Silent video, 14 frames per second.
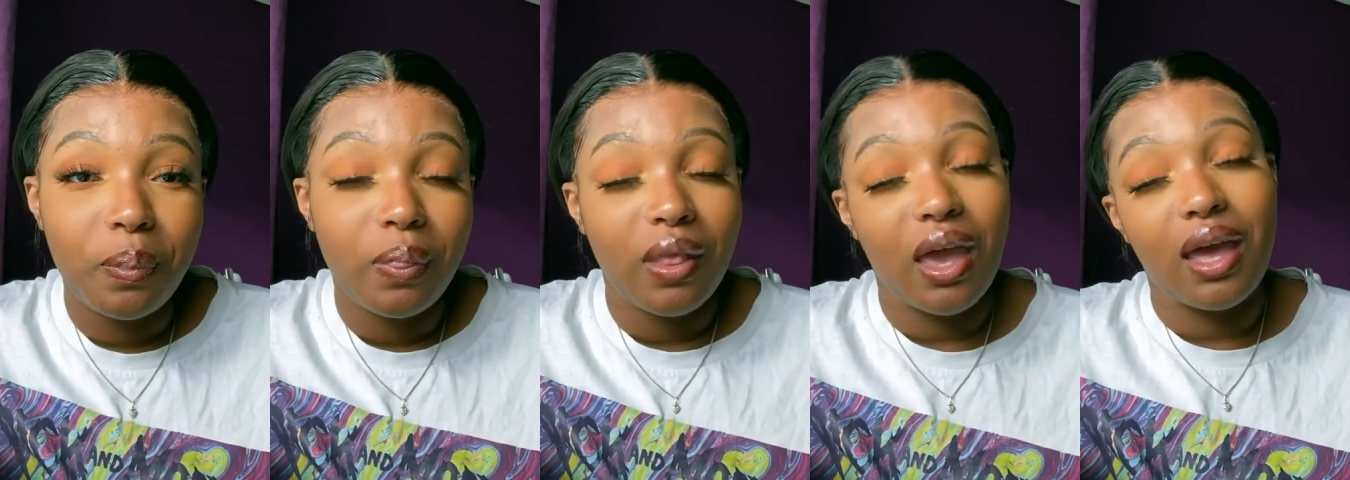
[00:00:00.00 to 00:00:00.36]

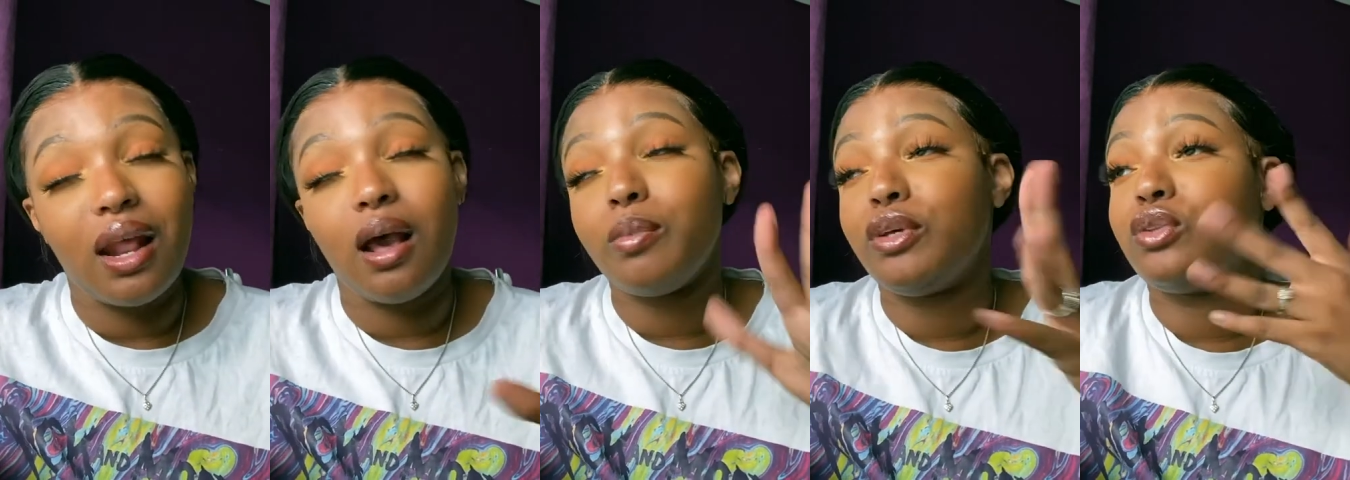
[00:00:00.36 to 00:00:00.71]
and
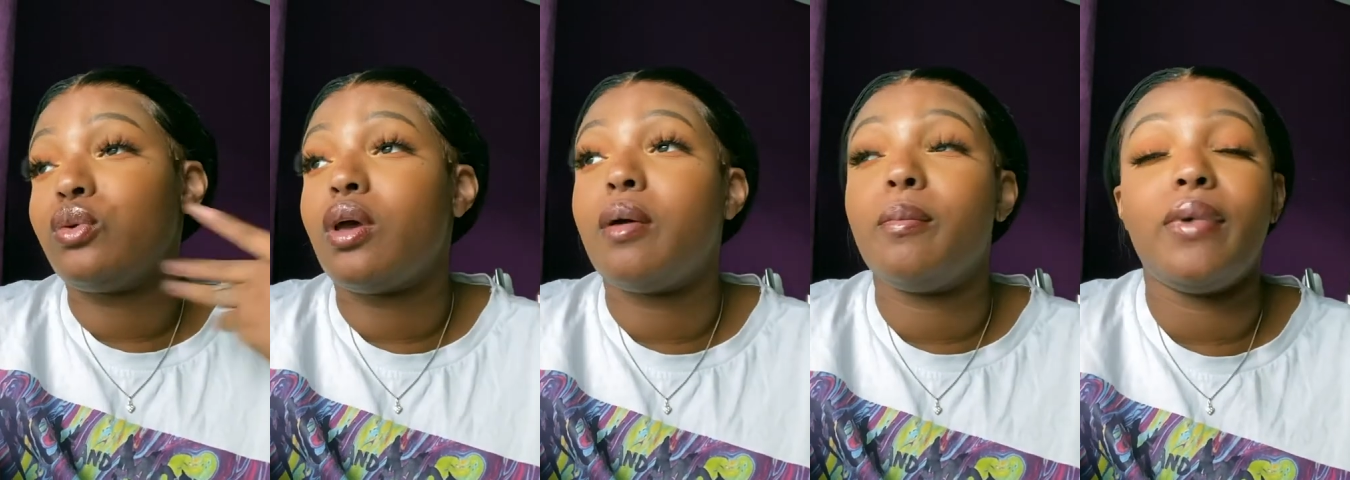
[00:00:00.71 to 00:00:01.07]
I'll be
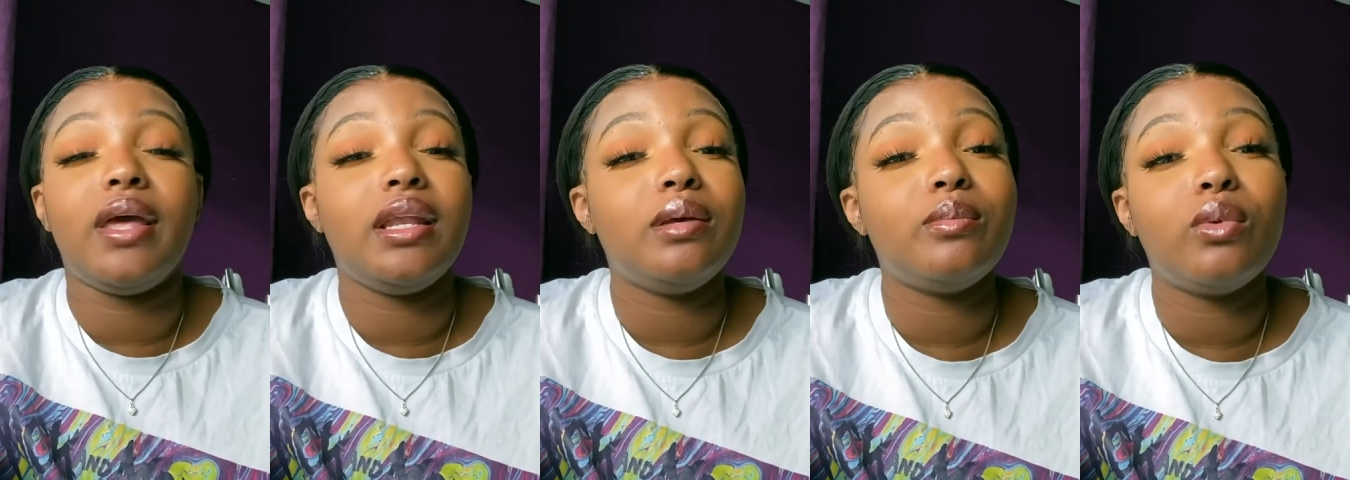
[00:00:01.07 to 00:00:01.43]
doing
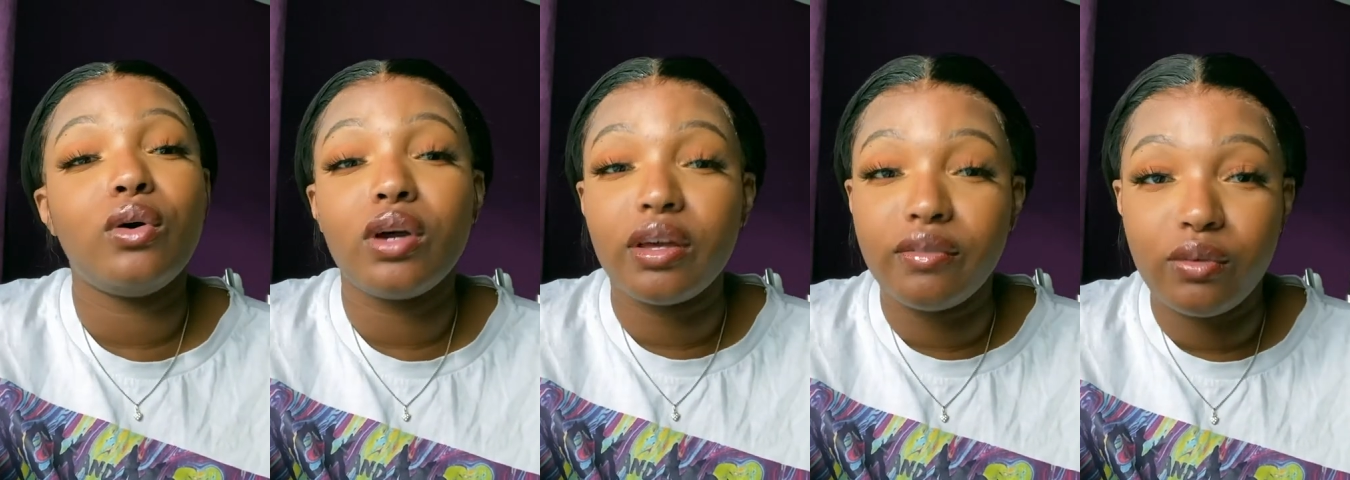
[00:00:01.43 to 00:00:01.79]
many
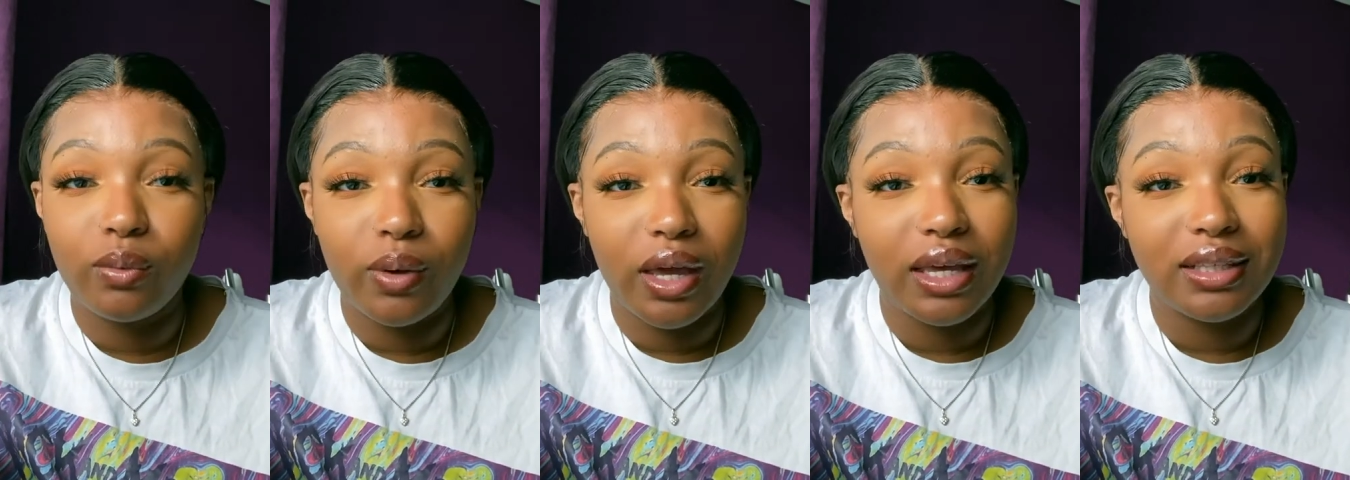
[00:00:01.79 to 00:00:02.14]
more
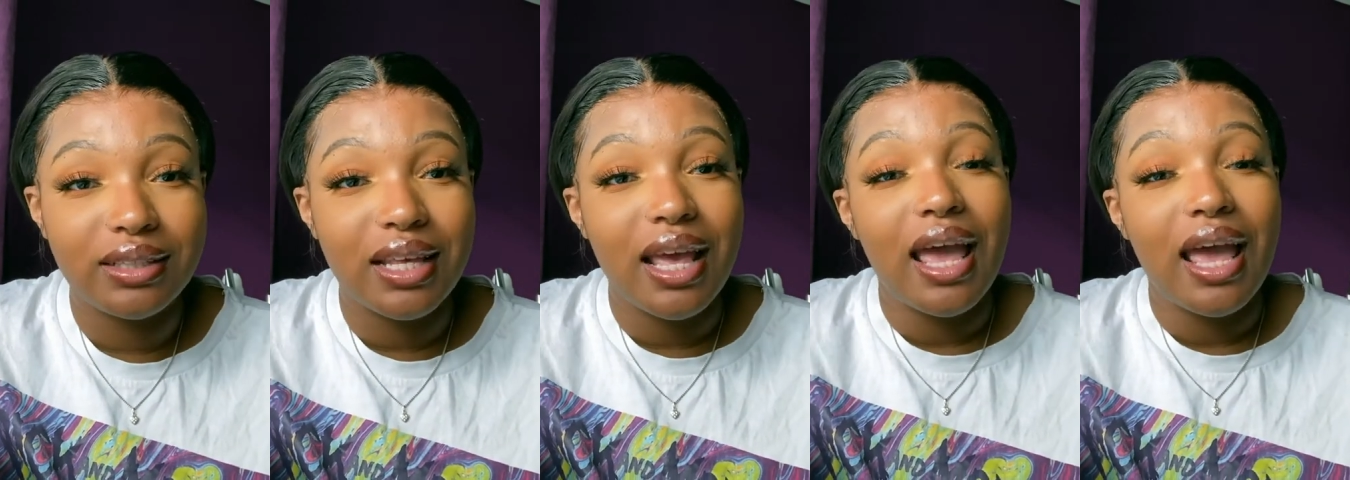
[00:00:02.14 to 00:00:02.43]
giveaways,